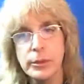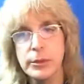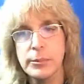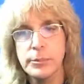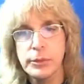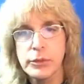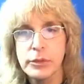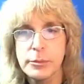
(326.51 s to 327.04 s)
with
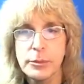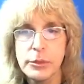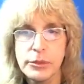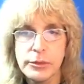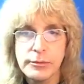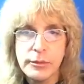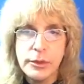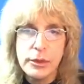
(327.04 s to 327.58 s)
the
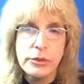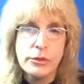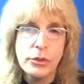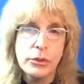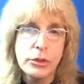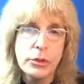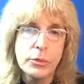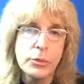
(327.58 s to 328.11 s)
principles of
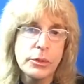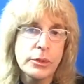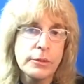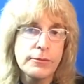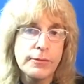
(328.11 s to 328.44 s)
God's holy word.